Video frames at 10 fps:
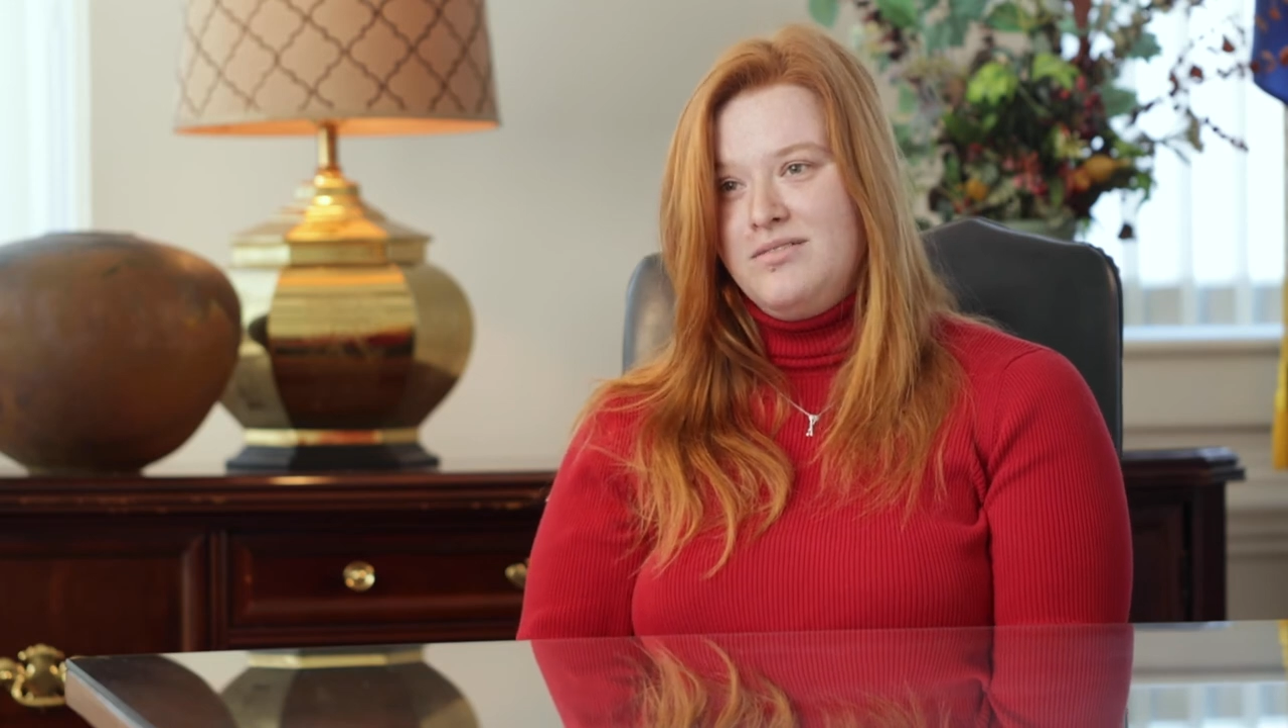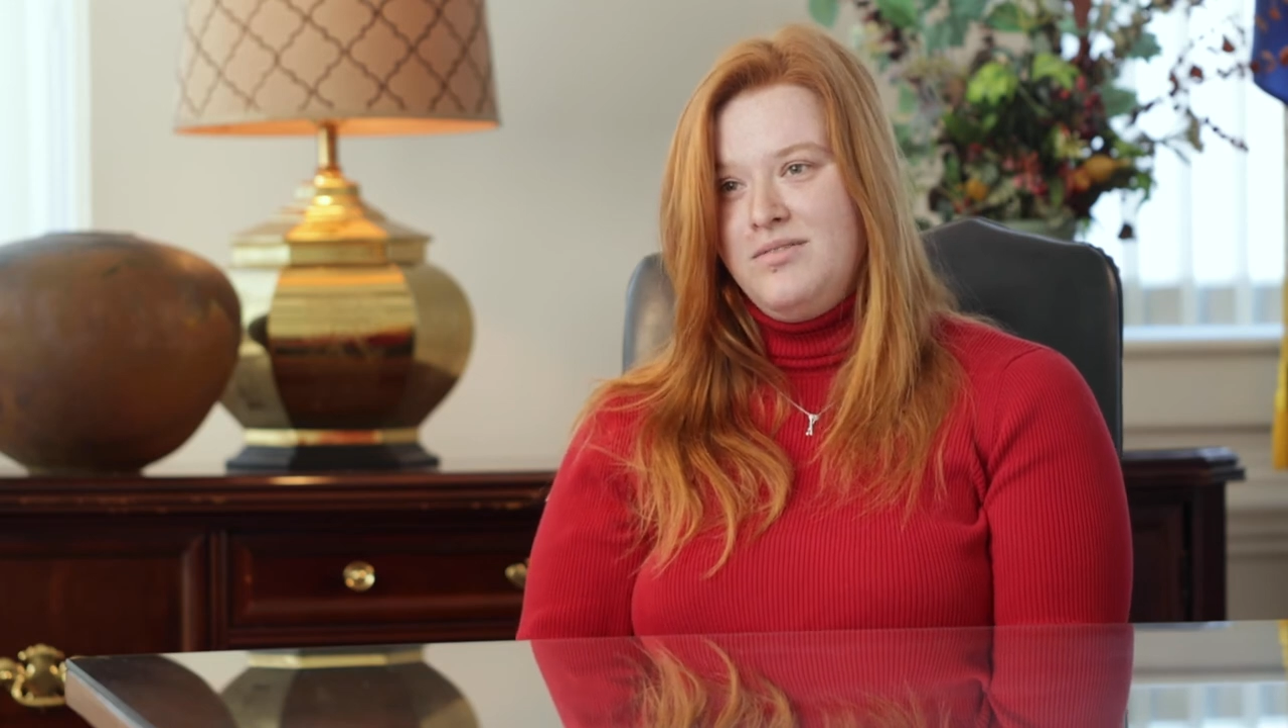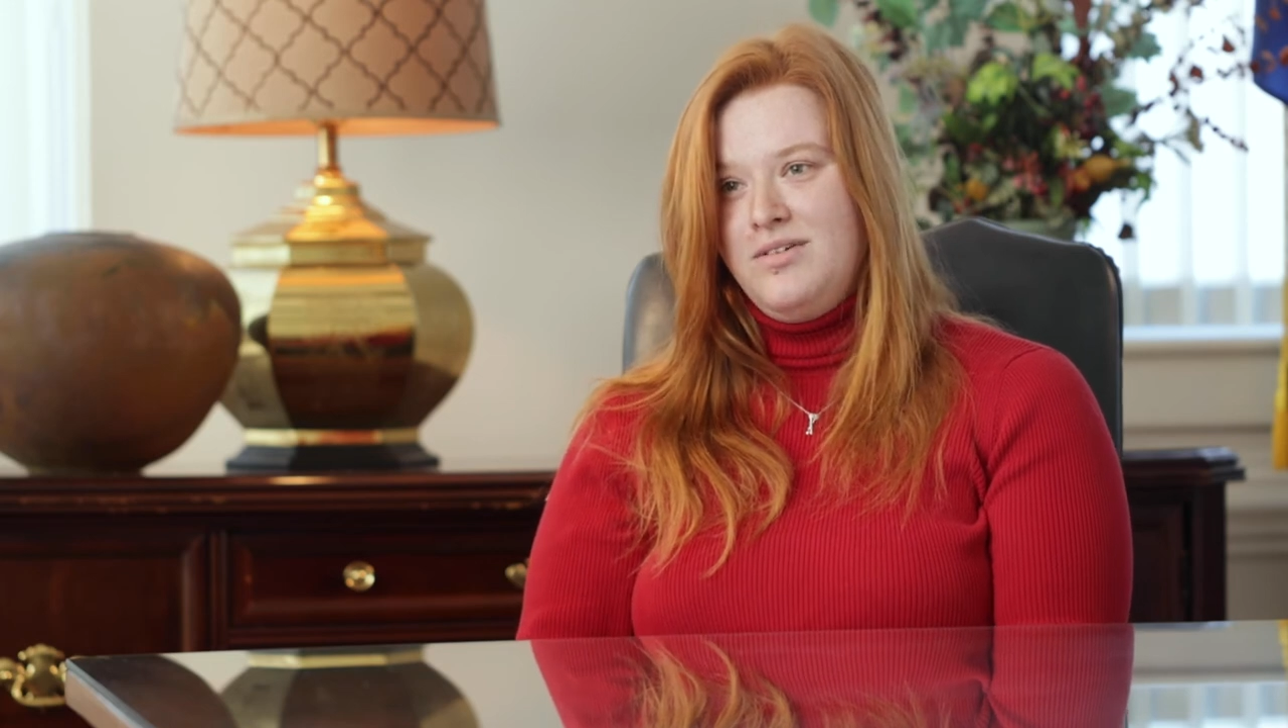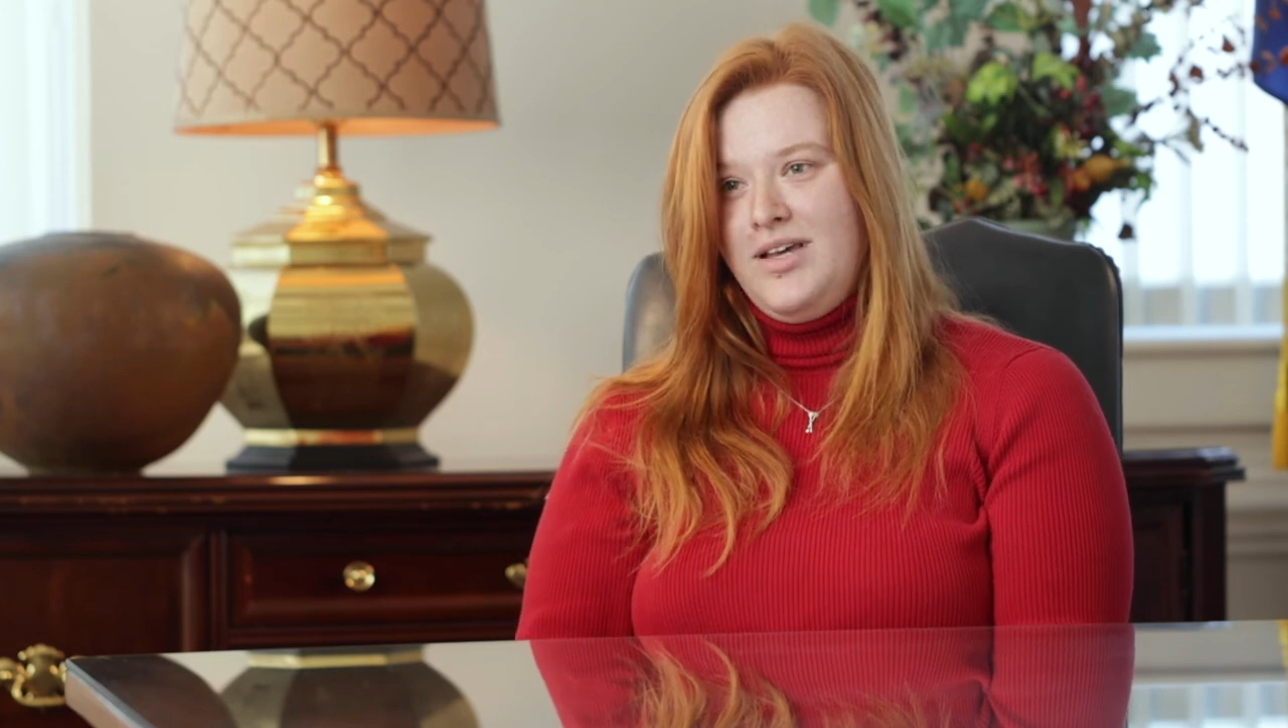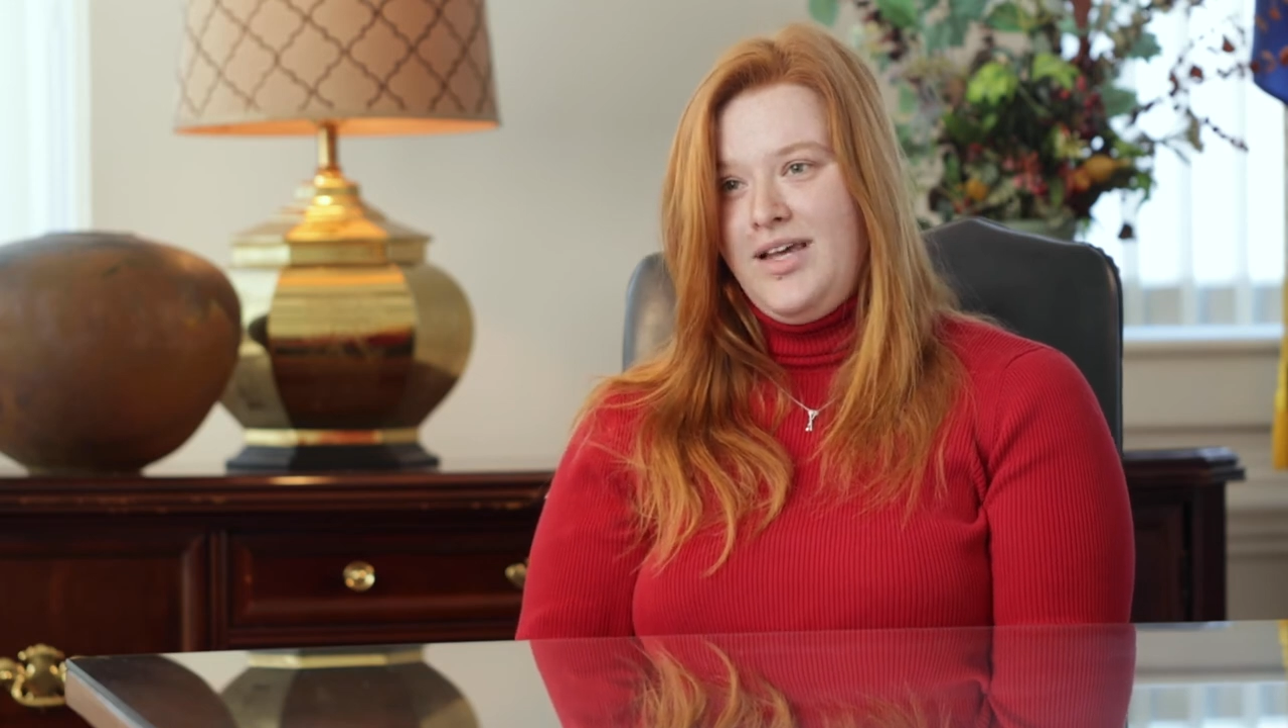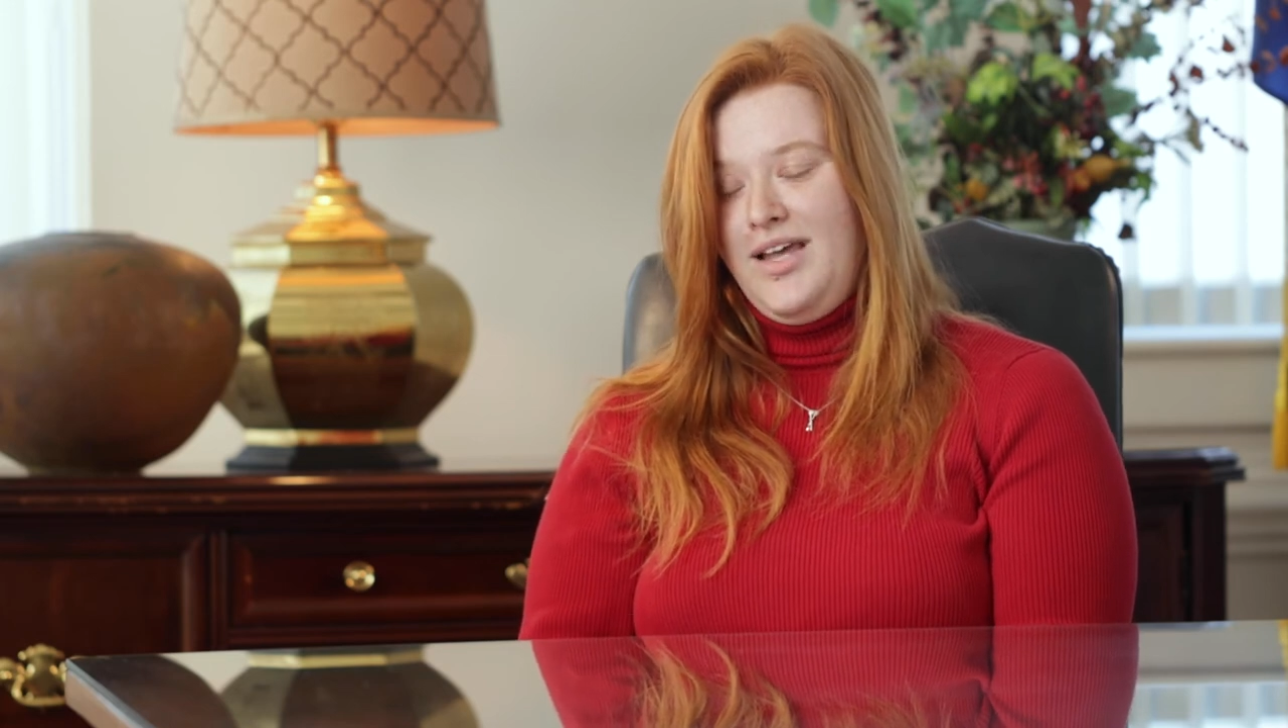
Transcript: And